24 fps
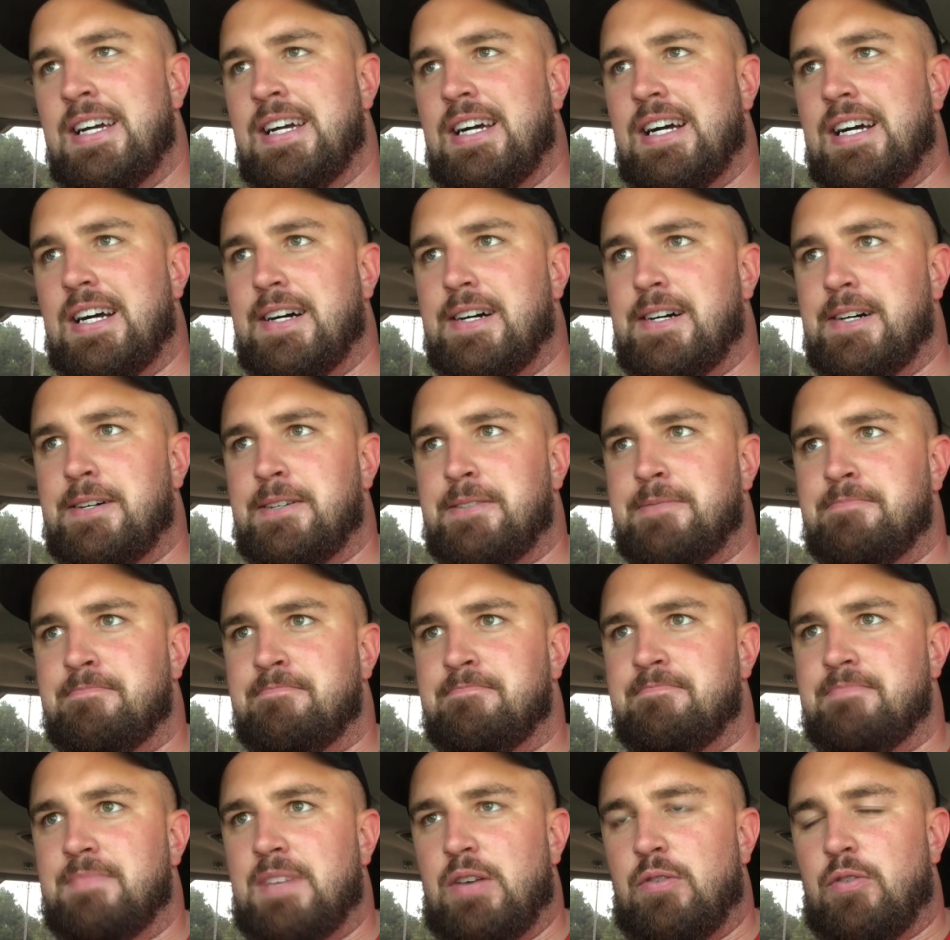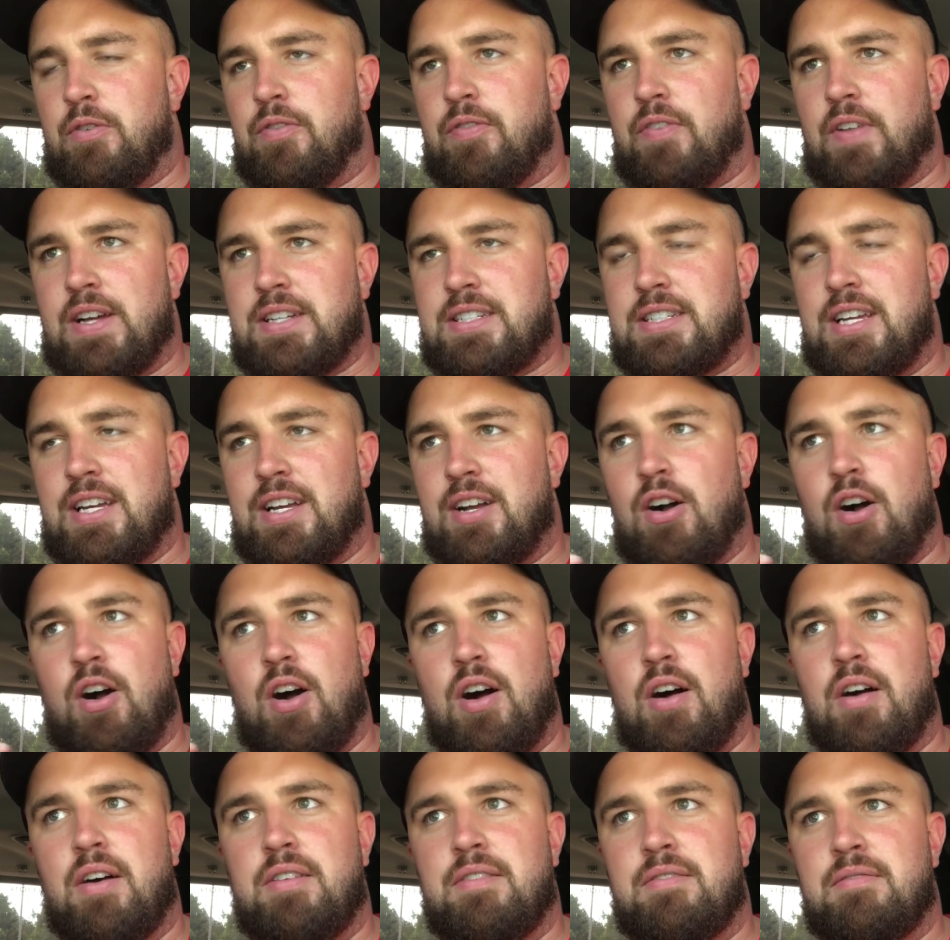In reflecting
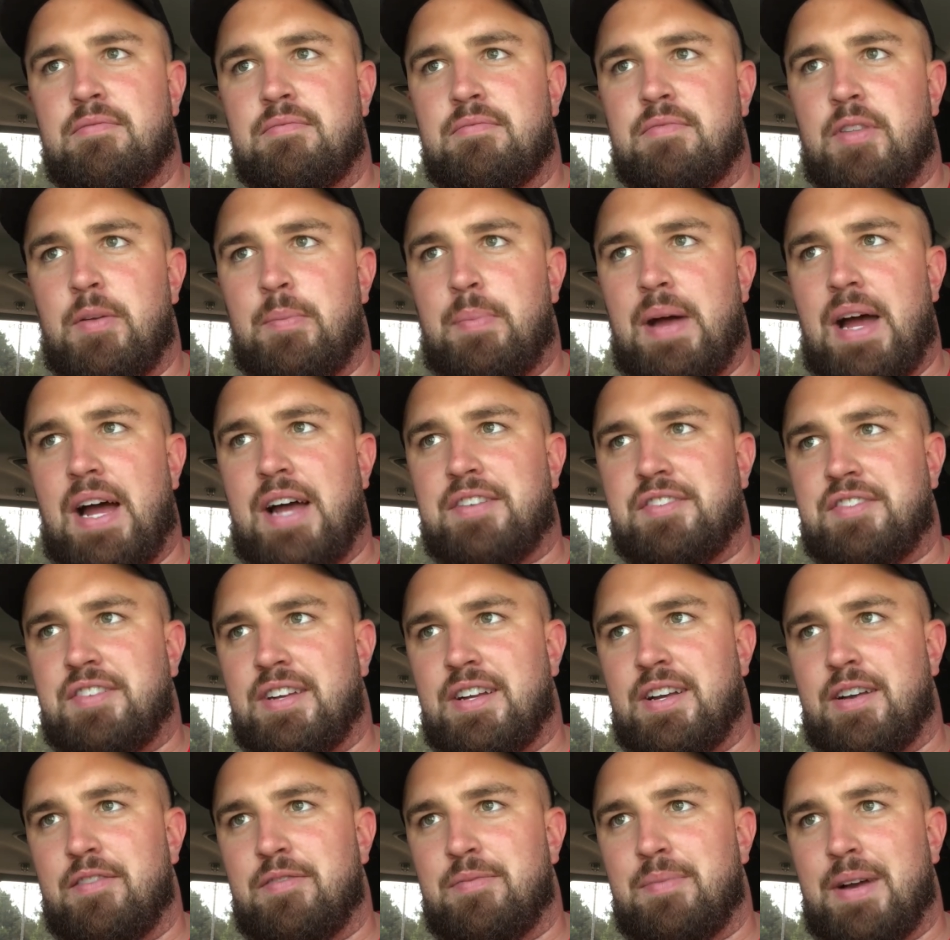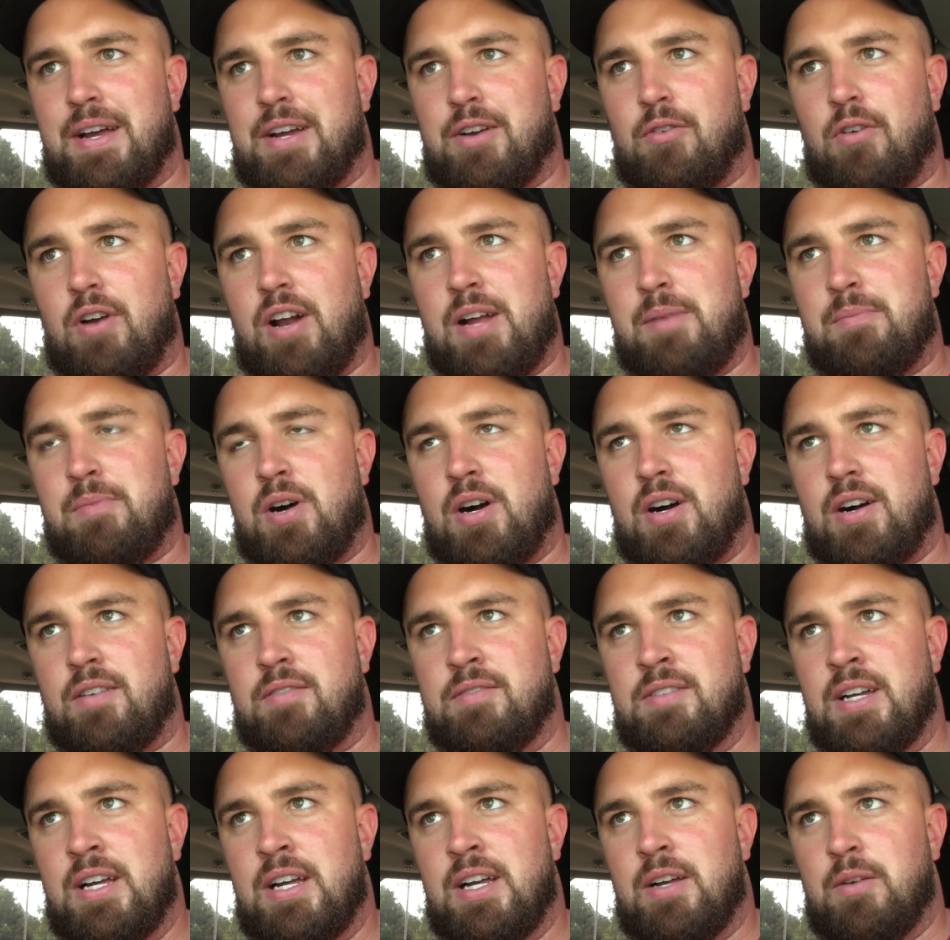on the passing of my grandma,
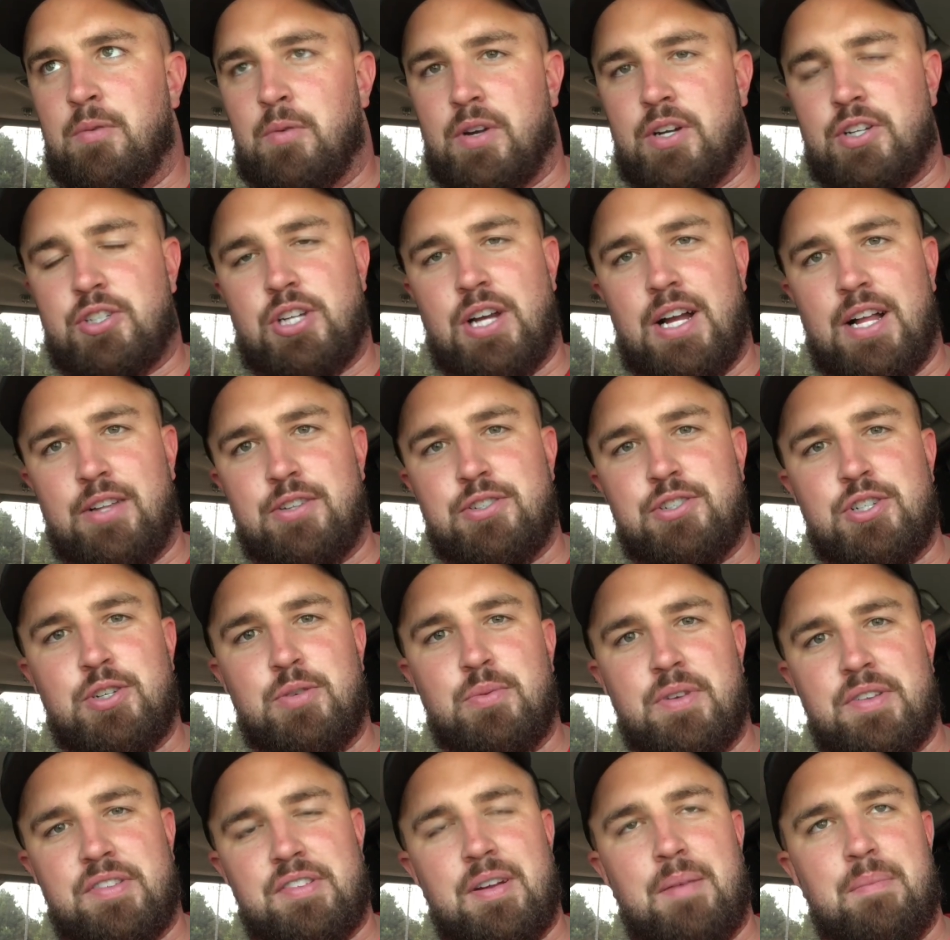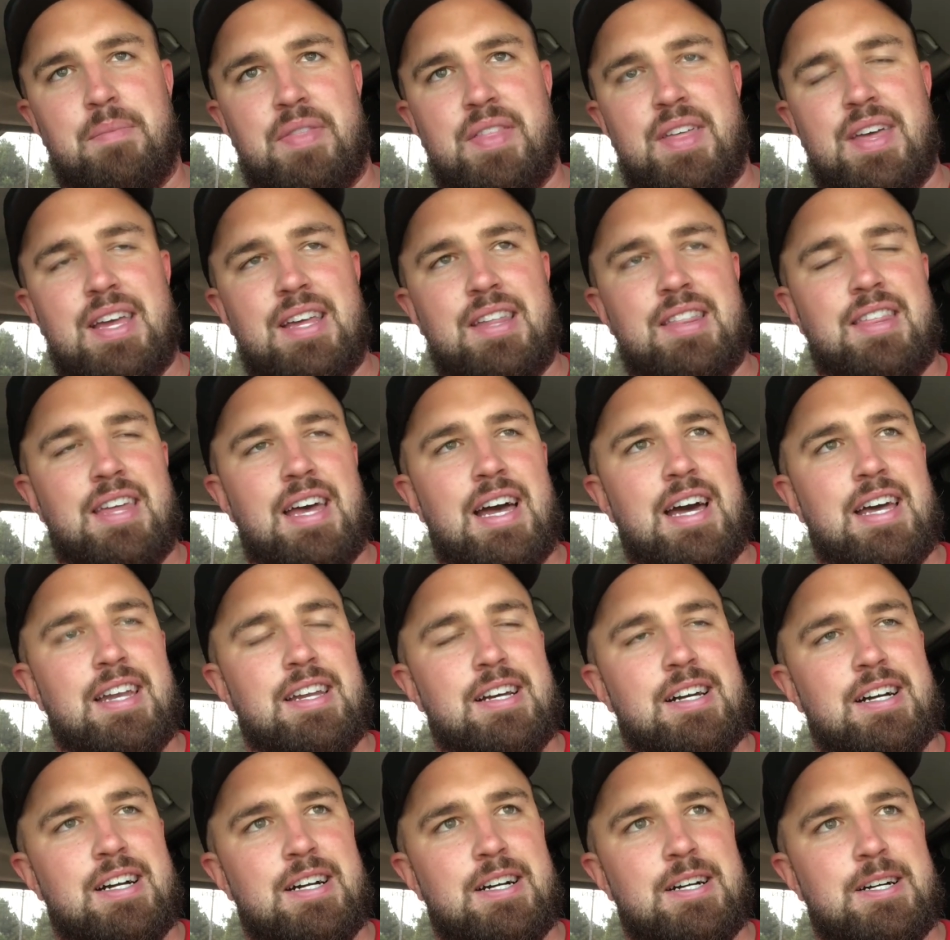I want to challenge you with something that
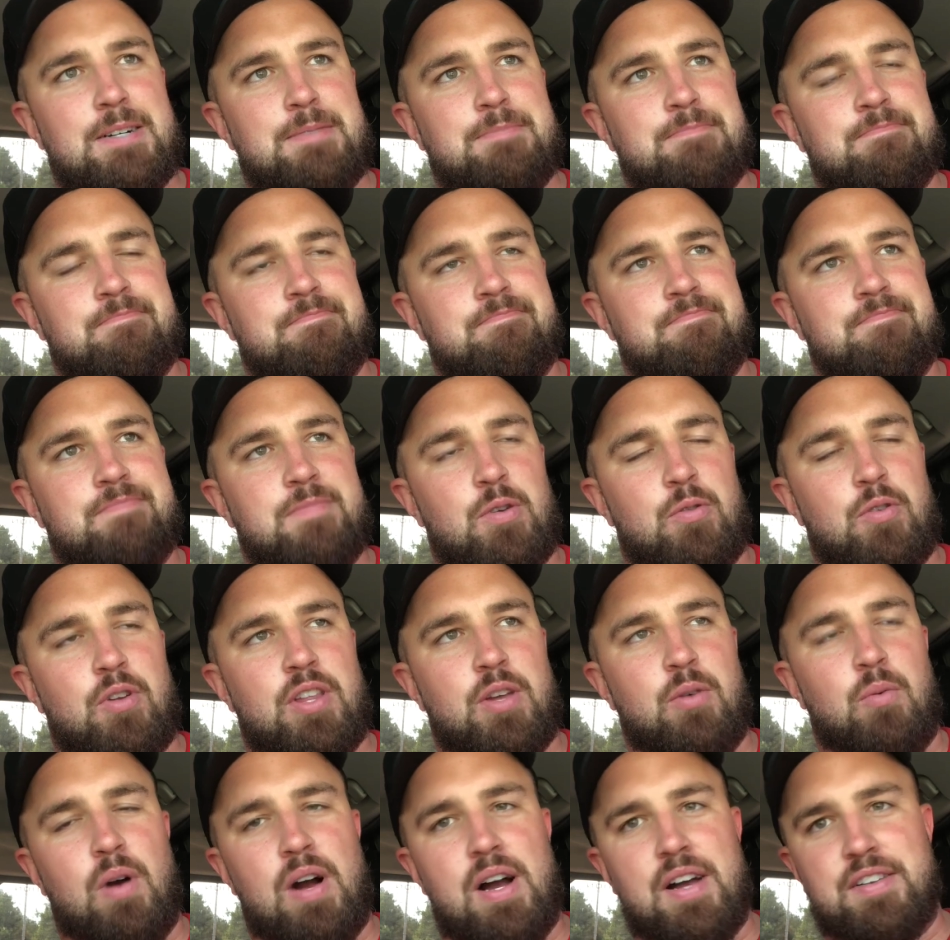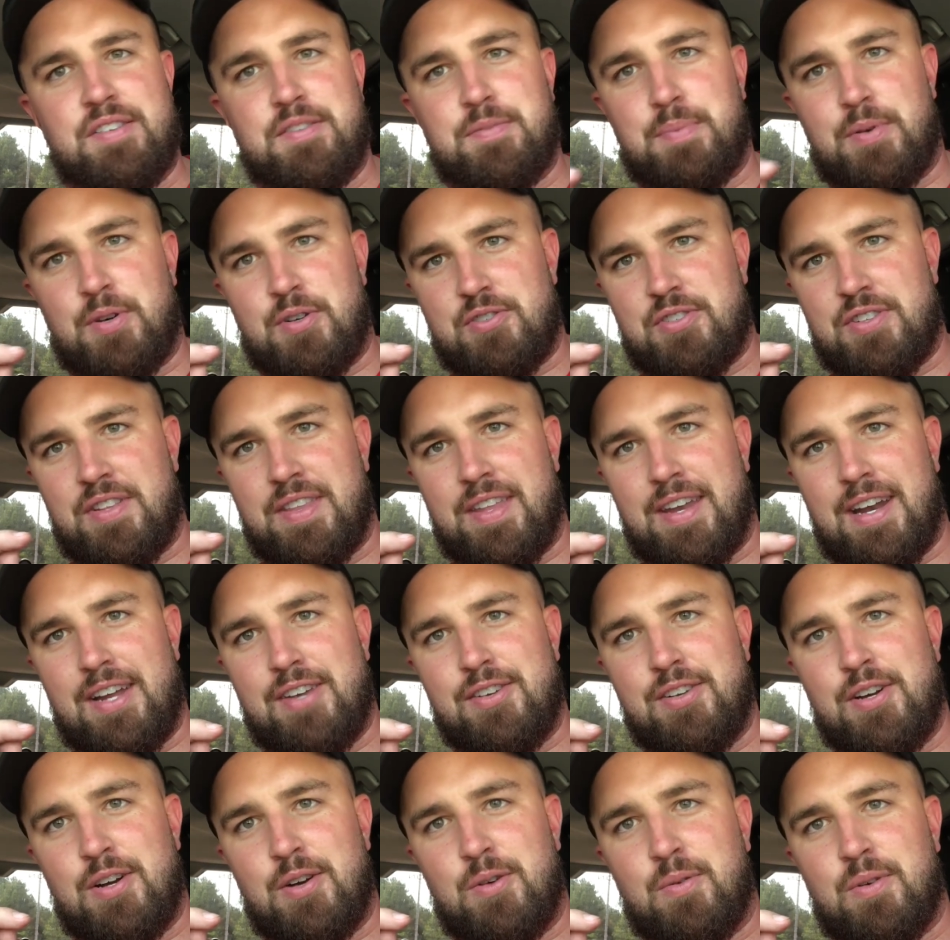a really wise person that I
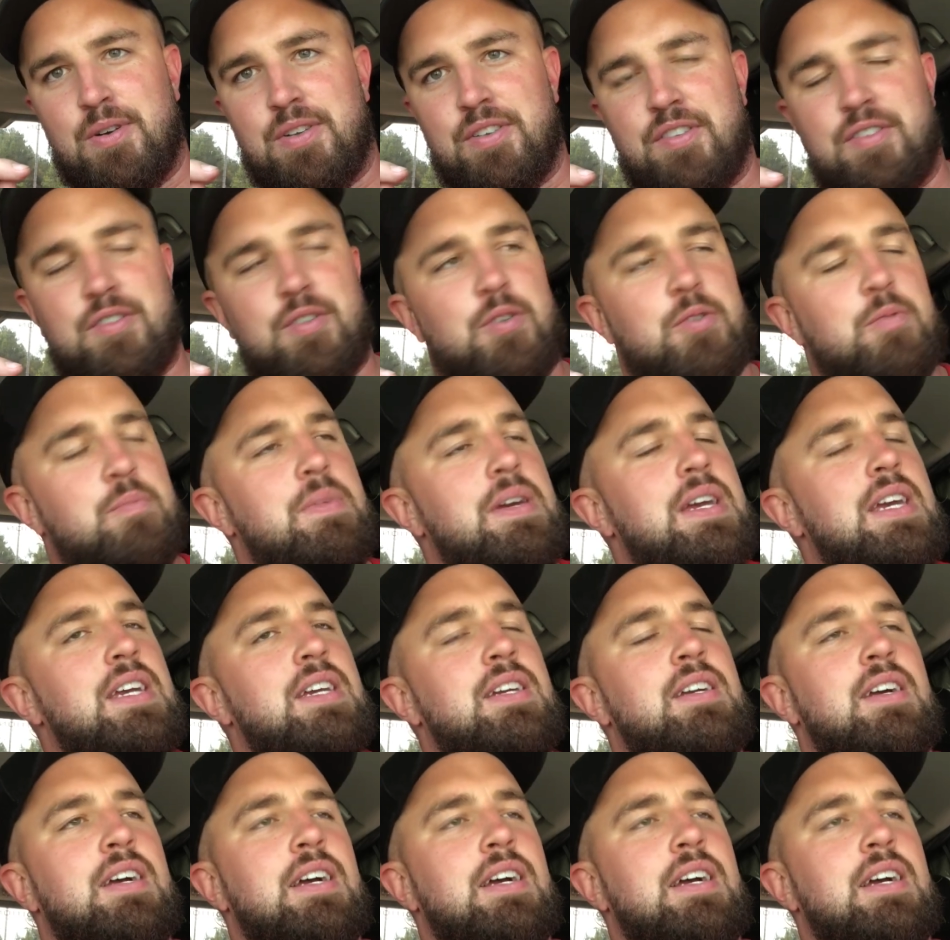know once told me,